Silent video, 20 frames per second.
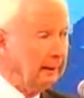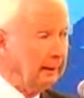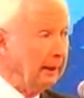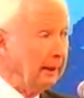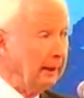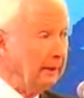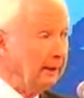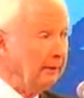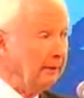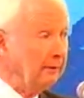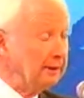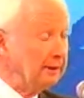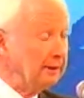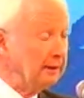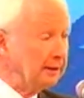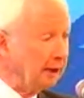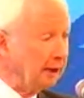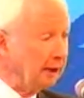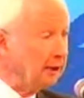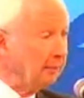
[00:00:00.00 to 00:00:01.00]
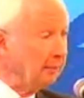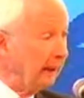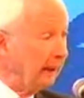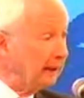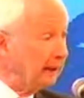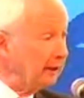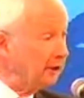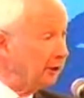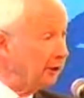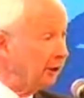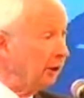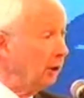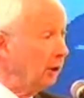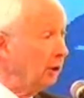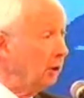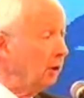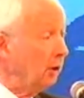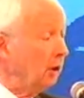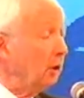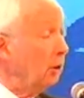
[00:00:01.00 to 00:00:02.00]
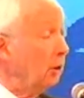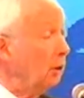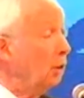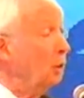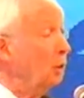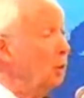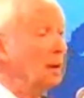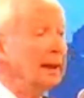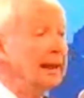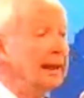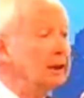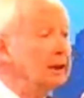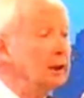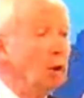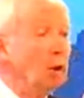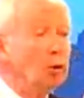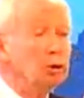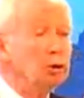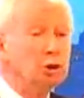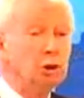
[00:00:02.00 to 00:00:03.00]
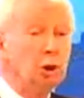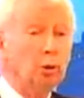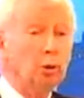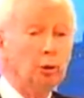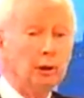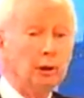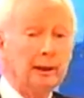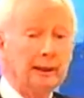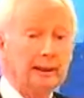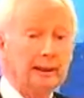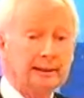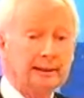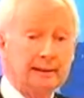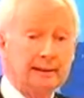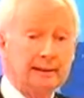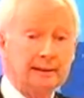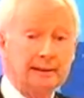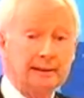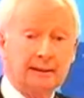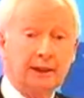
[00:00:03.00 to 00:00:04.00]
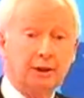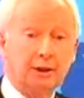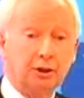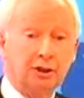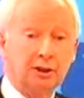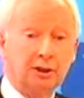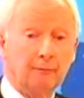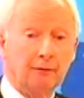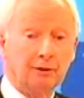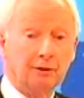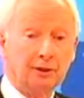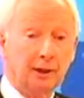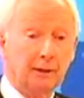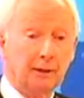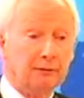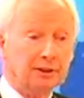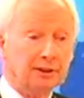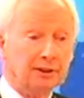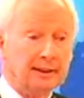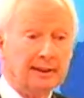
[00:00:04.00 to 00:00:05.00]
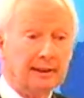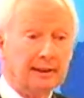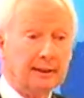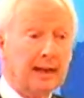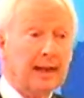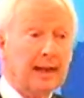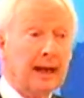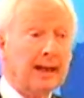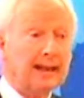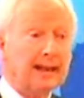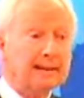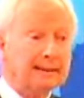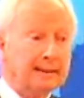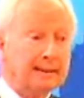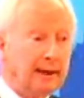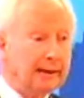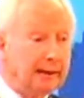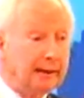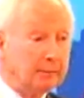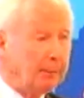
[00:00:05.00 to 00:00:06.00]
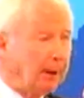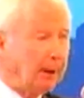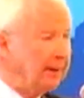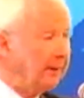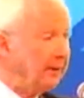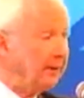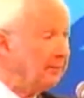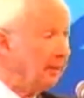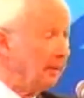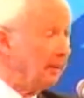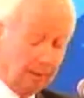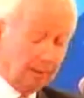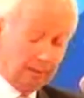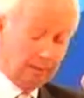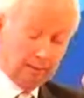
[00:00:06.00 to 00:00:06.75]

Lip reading: And there is a certain minister who ignores totally his senior civil servants and is guided by these people.